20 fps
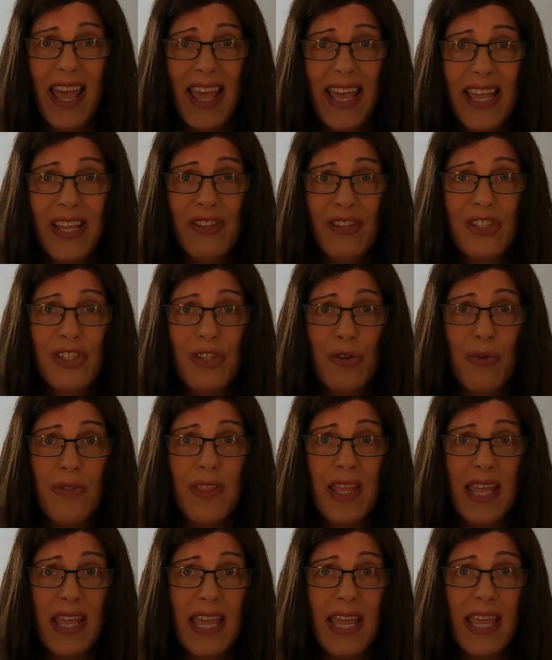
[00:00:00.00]
into
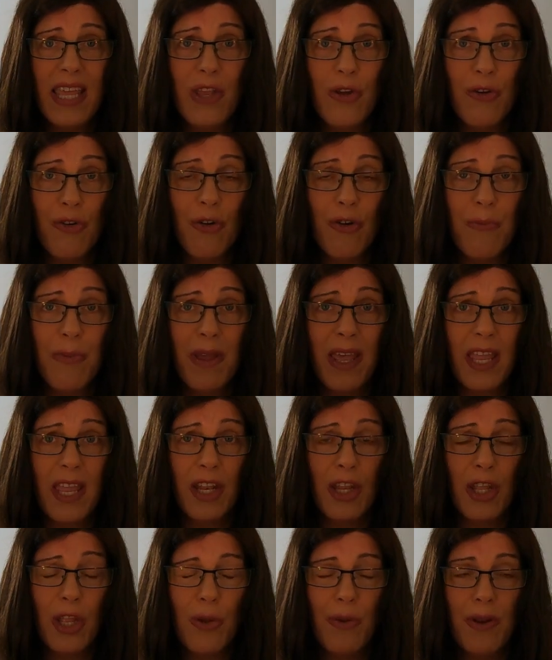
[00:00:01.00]
the
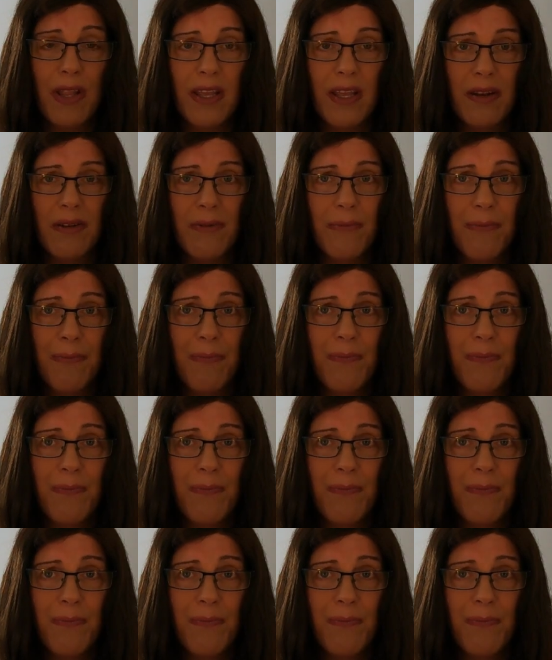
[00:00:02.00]
European Union.